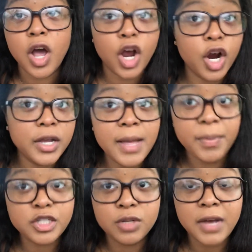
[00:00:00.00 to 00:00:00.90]
hurry
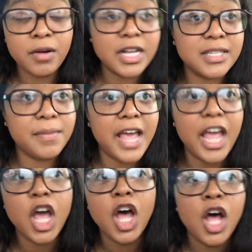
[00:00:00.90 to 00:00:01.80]
up and do my
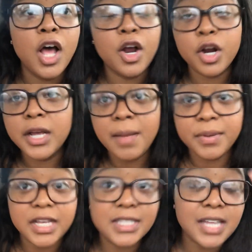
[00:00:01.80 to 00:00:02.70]
resume, hurry up,
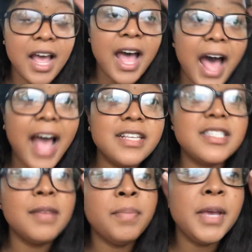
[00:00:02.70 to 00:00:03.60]
because
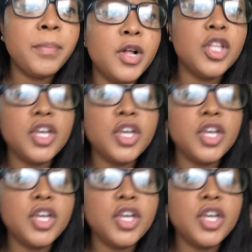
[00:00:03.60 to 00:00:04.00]
some people,